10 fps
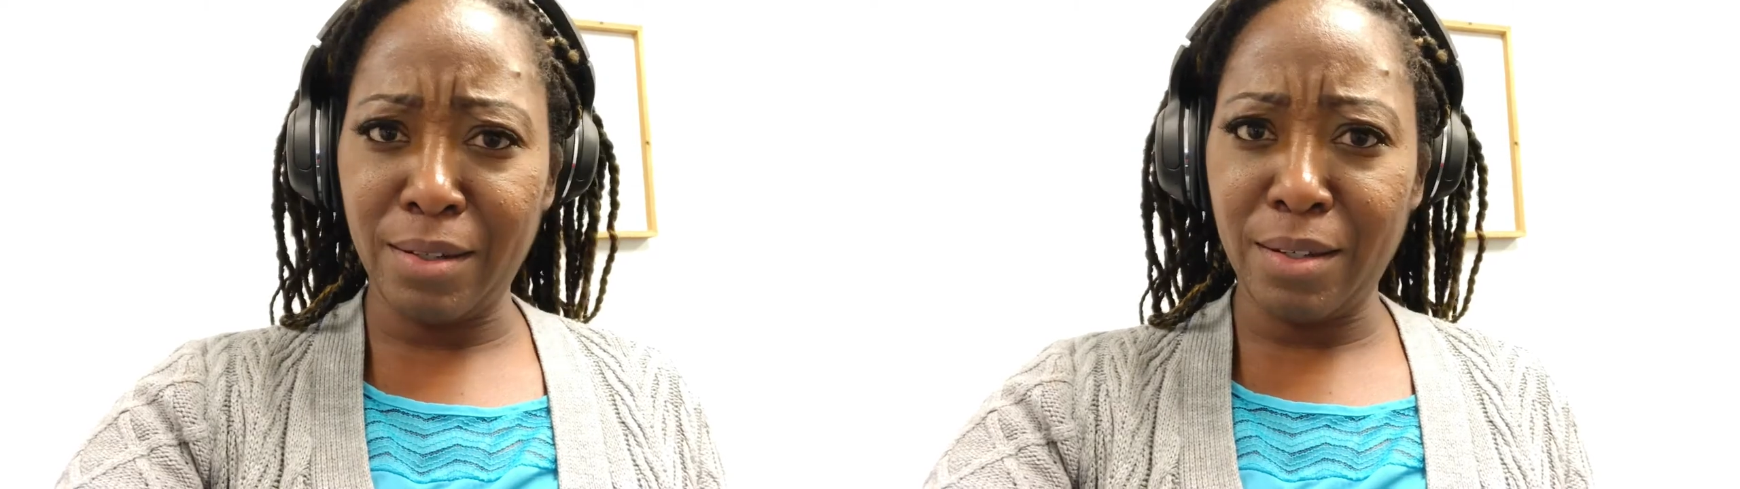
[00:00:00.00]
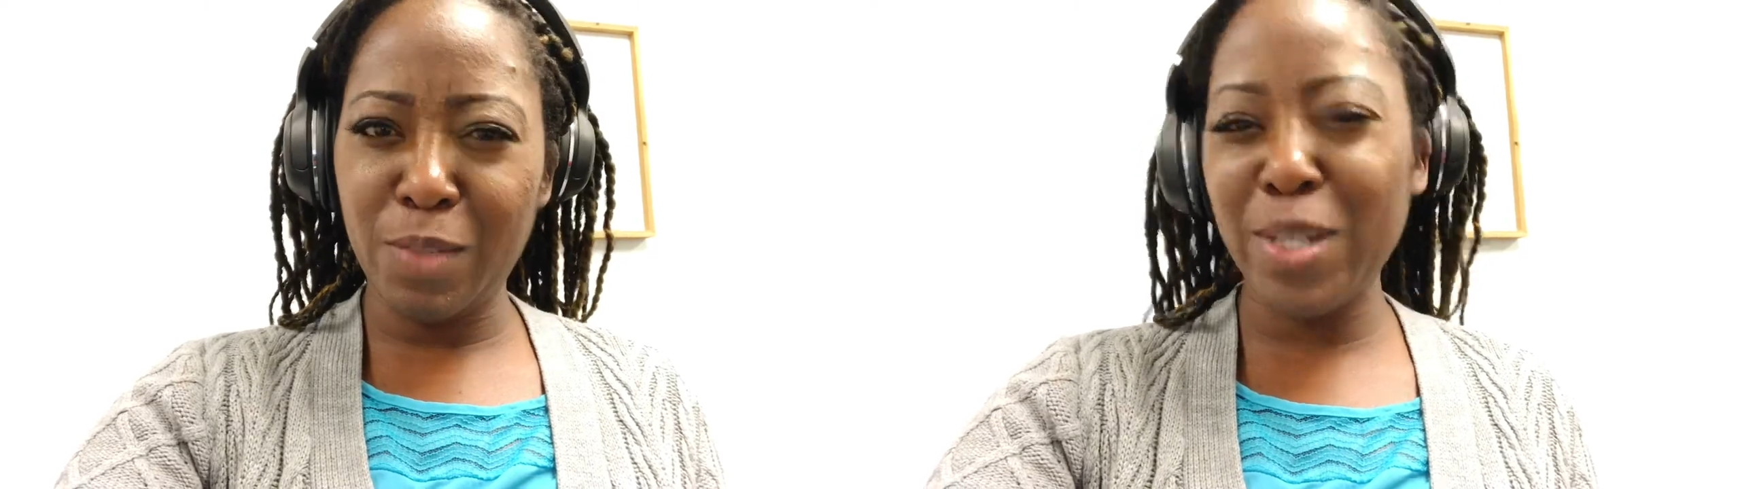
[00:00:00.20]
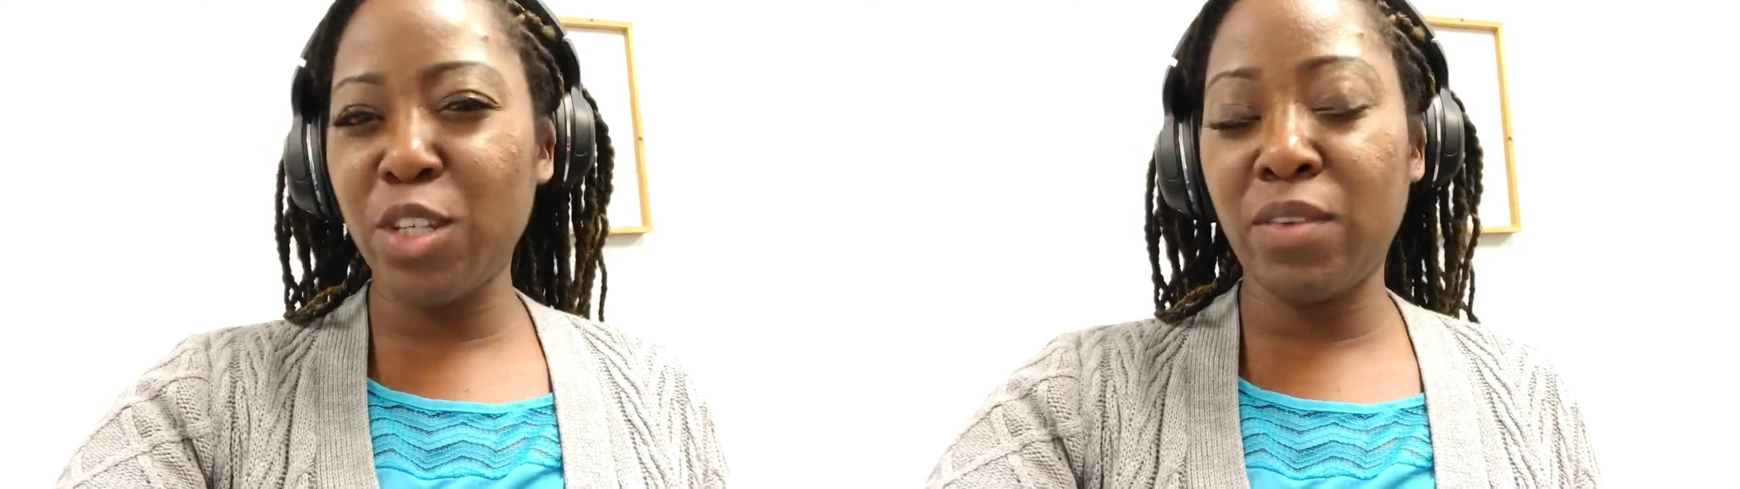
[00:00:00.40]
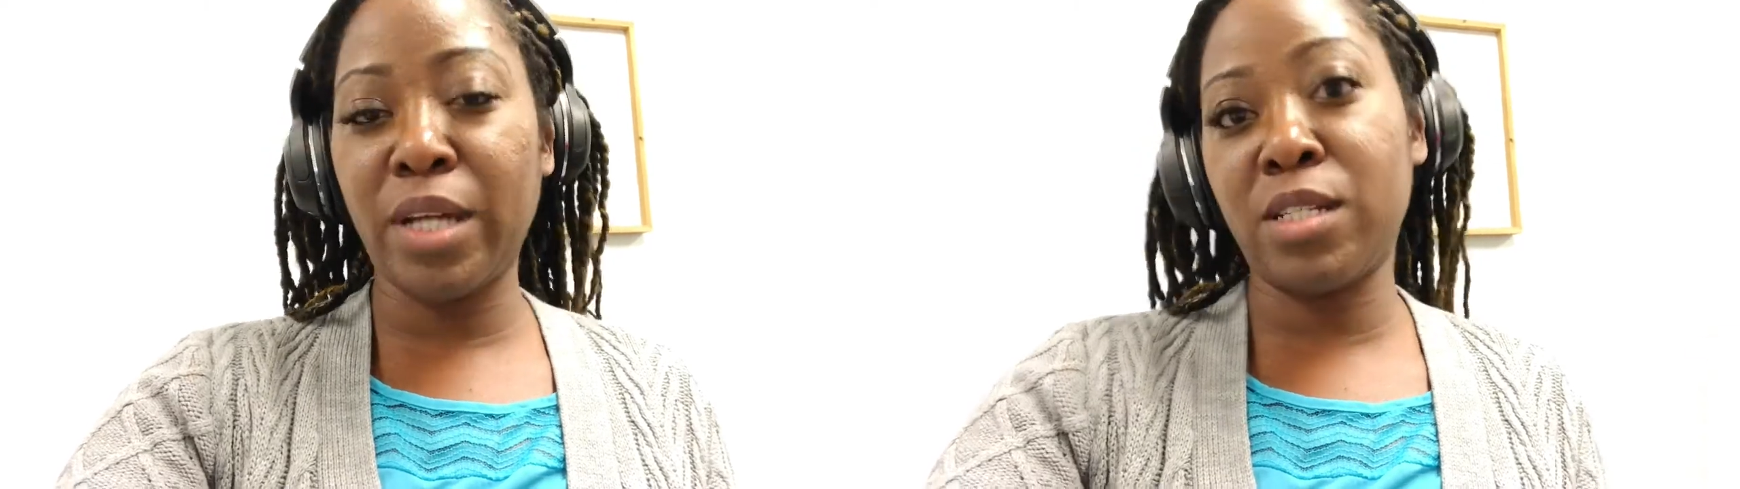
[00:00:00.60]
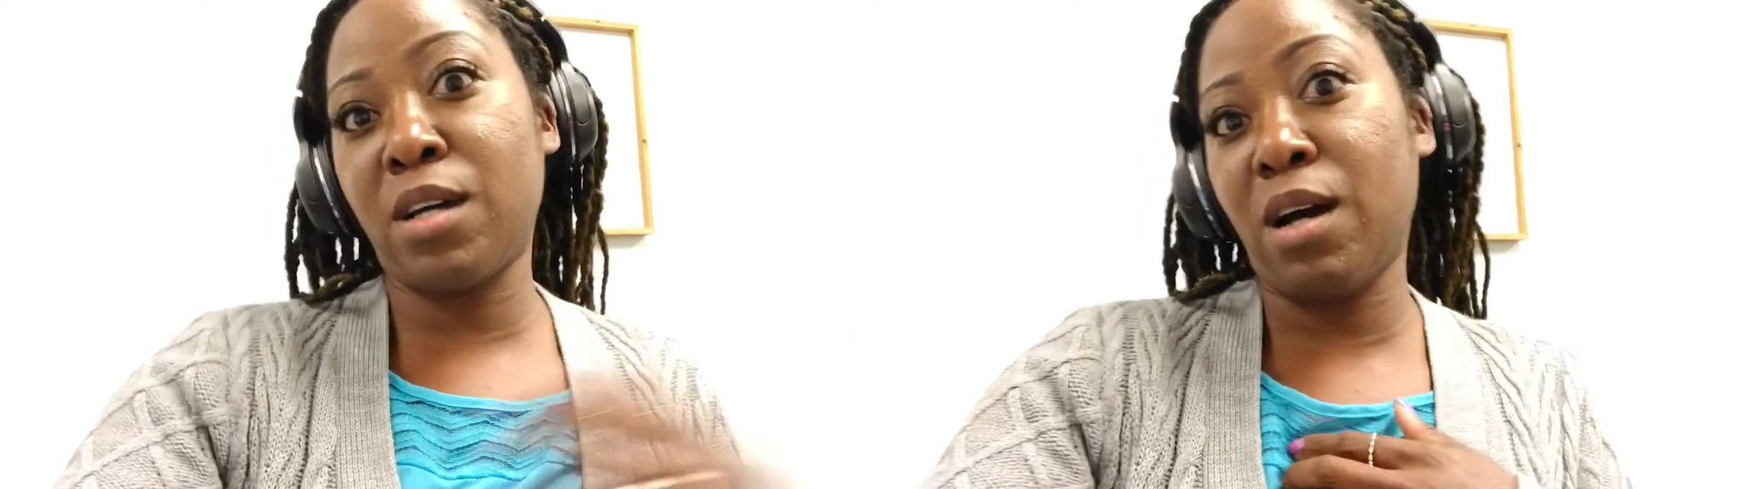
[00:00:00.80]
especially if you like
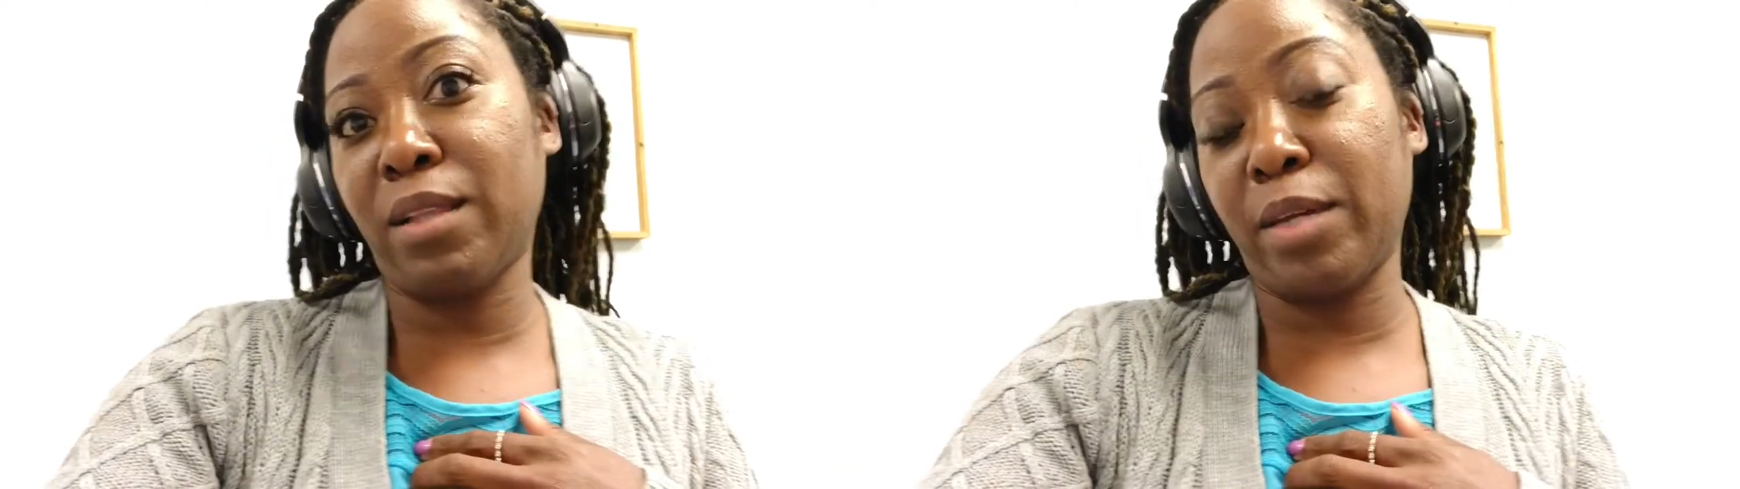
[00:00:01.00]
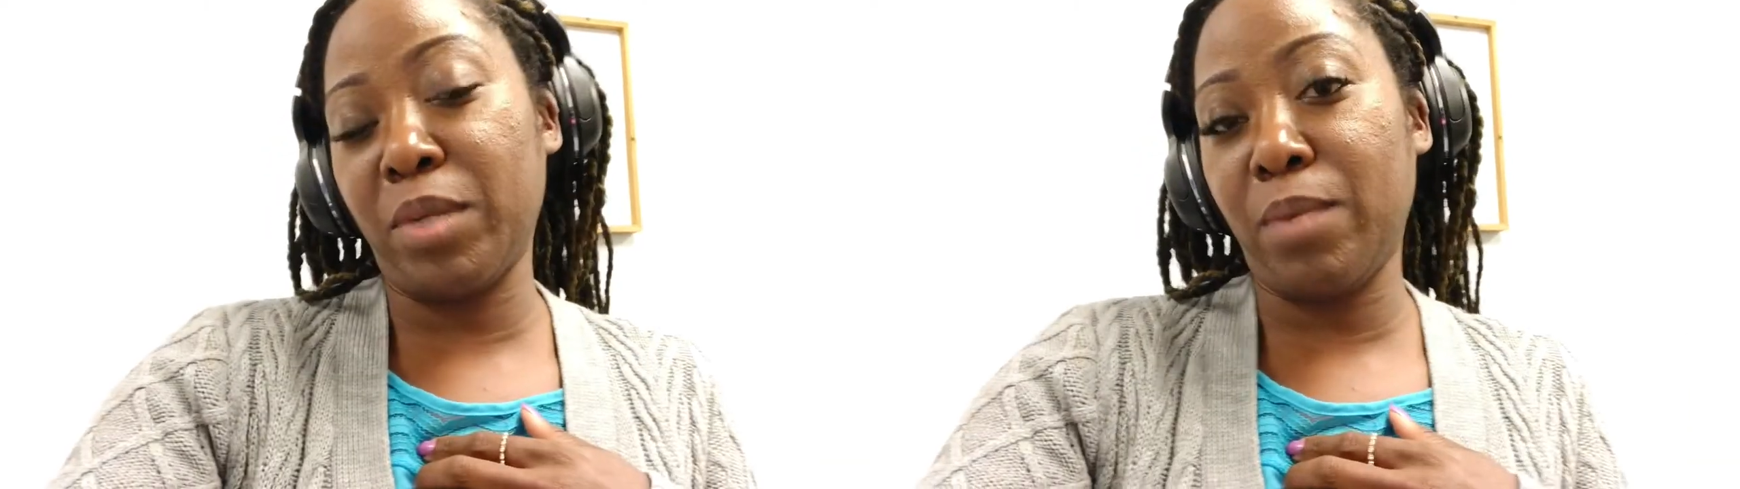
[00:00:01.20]
to talk like me.